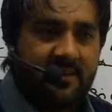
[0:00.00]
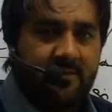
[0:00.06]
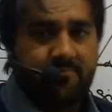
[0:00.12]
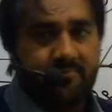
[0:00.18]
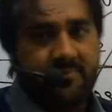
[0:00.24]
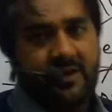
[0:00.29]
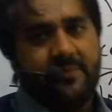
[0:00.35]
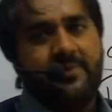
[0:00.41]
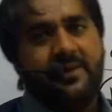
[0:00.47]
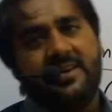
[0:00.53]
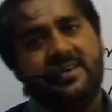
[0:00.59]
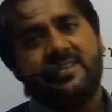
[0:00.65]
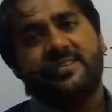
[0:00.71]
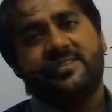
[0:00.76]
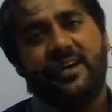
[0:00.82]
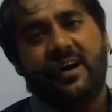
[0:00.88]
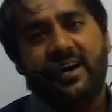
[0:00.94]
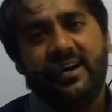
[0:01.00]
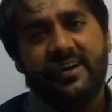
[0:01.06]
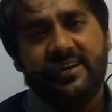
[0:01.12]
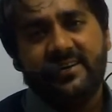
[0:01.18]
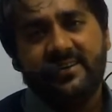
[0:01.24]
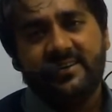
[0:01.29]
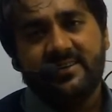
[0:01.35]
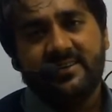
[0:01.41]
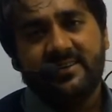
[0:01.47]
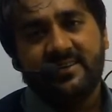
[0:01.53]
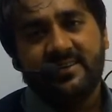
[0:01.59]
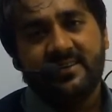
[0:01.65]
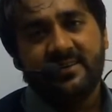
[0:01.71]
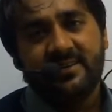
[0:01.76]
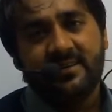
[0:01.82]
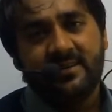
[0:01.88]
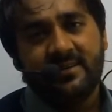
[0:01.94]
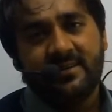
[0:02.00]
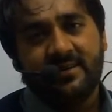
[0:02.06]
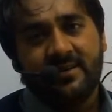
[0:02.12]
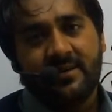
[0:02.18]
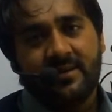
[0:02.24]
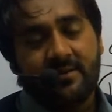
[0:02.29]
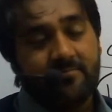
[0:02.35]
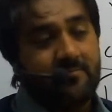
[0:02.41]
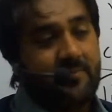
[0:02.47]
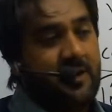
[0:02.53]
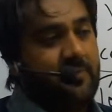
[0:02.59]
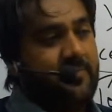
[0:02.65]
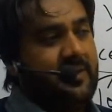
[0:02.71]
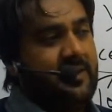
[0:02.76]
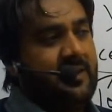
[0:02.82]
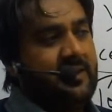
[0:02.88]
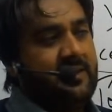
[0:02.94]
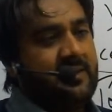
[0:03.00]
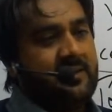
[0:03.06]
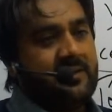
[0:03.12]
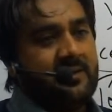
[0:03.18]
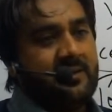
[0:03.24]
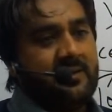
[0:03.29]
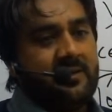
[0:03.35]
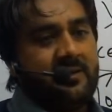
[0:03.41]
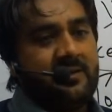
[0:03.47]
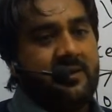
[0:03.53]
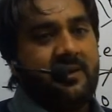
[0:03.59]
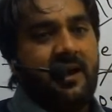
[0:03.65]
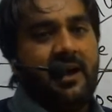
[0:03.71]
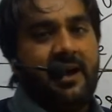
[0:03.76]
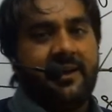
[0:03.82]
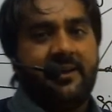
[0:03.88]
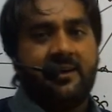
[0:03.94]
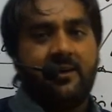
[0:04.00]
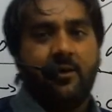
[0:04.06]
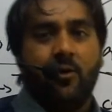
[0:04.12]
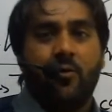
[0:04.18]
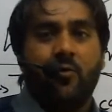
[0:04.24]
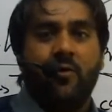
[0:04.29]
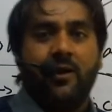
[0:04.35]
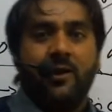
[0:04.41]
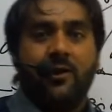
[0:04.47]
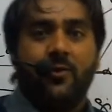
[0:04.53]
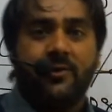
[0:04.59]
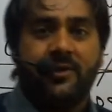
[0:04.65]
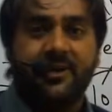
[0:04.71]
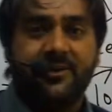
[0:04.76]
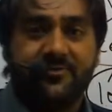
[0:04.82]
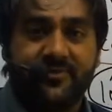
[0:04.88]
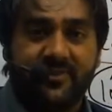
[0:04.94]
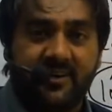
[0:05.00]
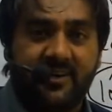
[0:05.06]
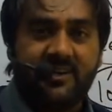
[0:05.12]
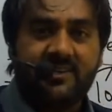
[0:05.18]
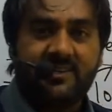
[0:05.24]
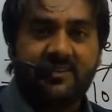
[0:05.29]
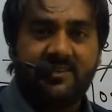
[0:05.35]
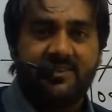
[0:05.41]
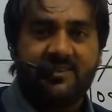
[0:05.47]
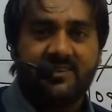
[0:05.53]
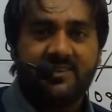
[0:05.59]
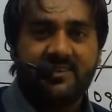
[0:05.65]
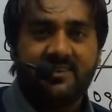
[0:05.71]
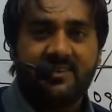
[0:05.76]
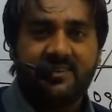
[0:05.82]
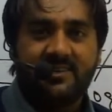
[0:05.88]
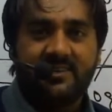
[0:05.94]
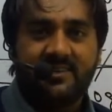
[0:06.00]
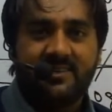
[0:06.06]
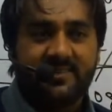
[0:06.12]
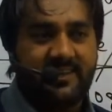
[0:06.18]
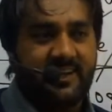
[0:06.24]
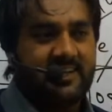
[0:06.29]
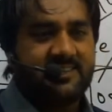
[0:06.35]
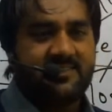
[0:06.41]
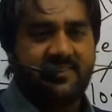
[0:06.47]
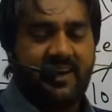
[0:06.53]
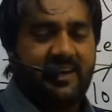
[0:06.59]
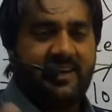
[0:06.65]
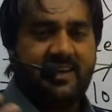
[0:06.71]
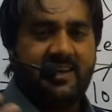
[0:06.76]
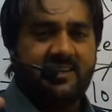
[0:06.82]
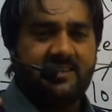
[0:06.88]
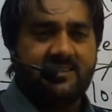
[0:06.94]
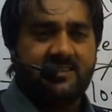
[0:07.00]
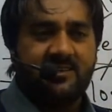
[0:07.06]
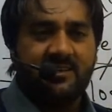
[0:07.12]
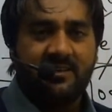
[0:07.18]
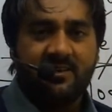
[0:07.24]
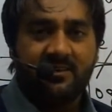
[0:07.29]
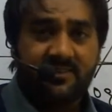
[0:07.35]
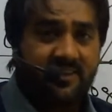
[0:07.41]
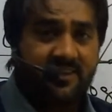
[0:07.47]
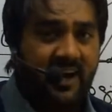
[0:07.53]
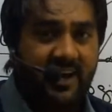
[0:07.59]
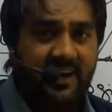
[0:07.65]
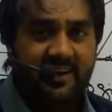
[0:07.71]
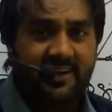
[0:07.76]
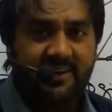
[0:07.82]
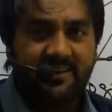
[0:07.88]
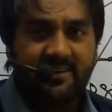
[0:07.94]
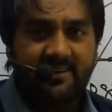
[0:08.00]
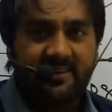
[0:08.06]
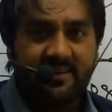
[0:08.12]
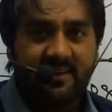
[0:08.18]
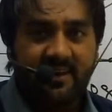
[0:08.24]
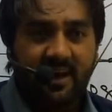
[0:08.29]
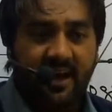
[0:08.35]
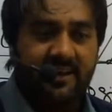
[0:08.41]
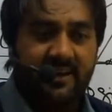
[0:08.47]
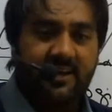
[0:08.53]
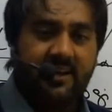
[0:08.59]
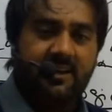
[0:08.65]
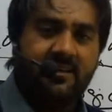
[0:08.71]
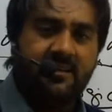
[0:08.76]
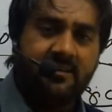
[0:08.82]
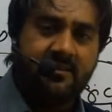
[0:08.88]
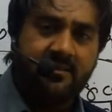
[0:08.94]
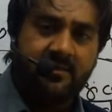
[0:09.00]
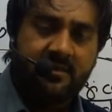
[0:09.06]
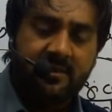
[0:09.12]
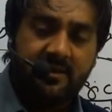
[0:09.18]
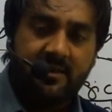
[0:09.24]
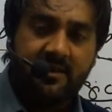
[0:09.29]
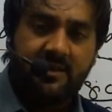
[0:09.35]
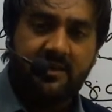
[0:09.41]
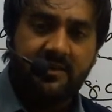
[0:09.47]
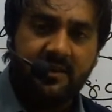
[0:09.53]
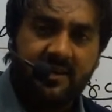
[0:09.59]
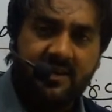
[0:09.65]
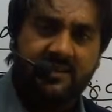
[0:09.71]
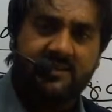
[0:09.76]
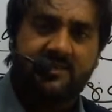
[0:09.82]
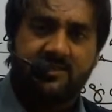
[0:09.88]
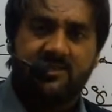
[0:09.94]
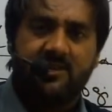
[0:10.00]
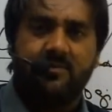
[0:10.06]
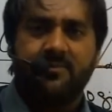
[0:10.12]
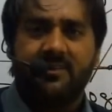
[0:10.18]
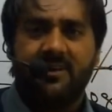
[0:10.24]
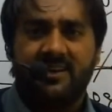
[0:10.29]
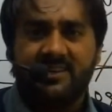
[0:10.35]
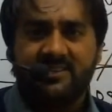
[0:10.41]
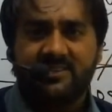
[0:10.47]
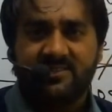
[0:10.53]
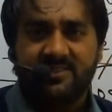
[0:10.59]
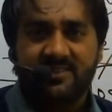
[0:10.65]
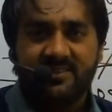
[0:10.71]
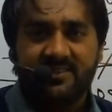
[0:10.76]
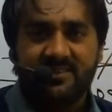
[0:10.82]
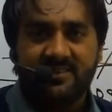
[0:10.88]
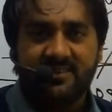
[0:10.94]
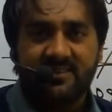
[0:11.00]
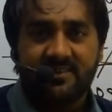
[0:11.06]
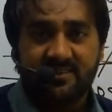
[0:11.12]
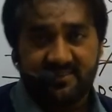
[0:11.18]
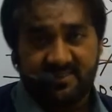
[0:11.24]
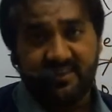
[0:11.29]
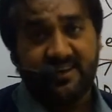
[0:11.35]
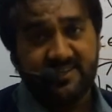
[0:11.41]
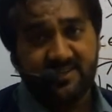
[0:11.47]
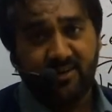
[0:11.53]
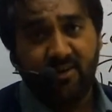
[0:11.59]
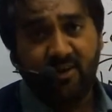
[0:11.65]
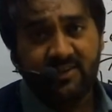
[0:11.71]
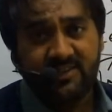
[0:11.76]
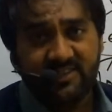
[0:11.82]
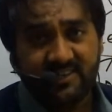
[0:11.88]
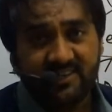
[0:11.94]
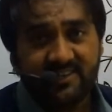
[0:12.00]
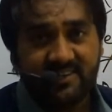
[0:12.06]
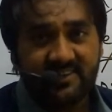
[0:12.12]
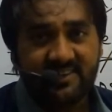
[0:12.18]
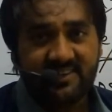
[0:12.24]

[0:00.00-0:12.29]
Maybe he is tired, maybe he had a overloaded work, that's why he is tired and he needs some rest. There is a logic.